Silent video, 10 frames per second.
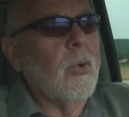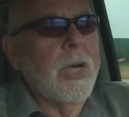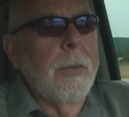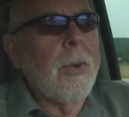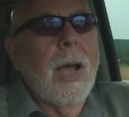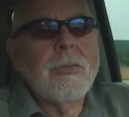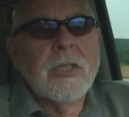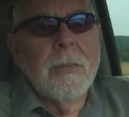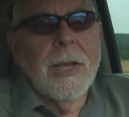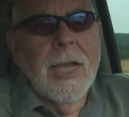One that pops
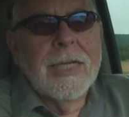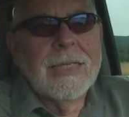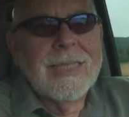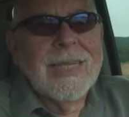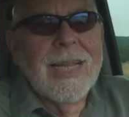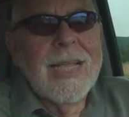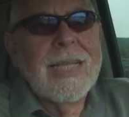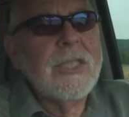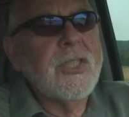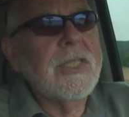to mind is
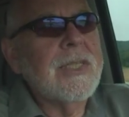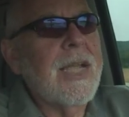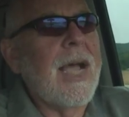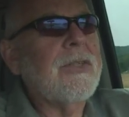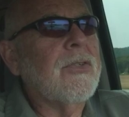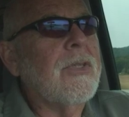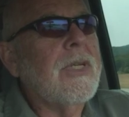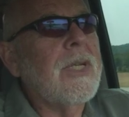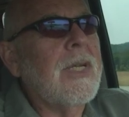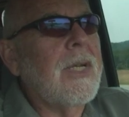Leeds Castle.
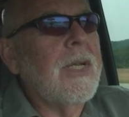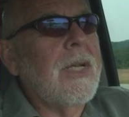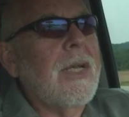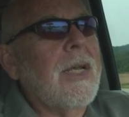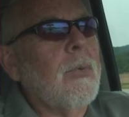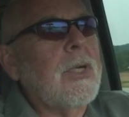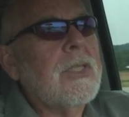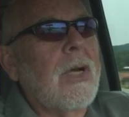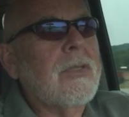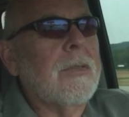And we
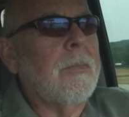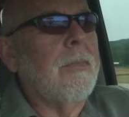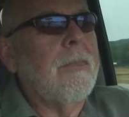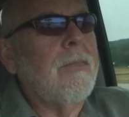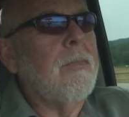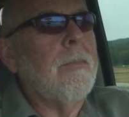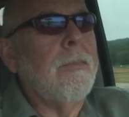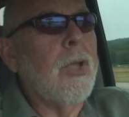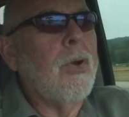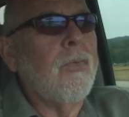saw
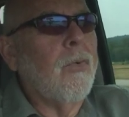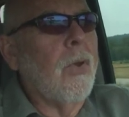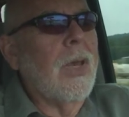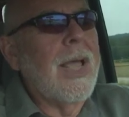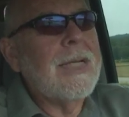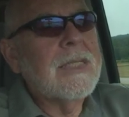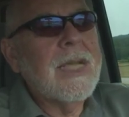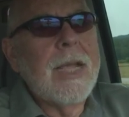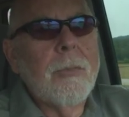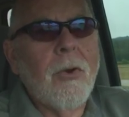some beautiful
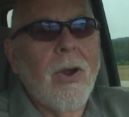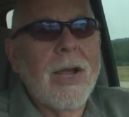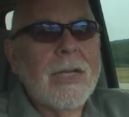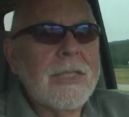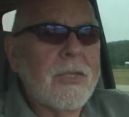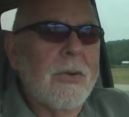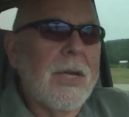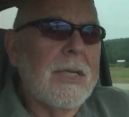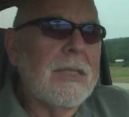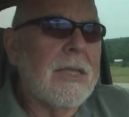landscape grounds
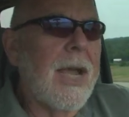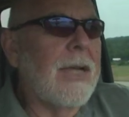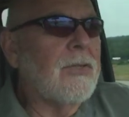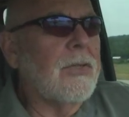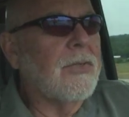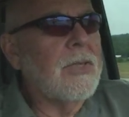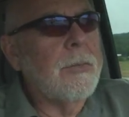around these castles.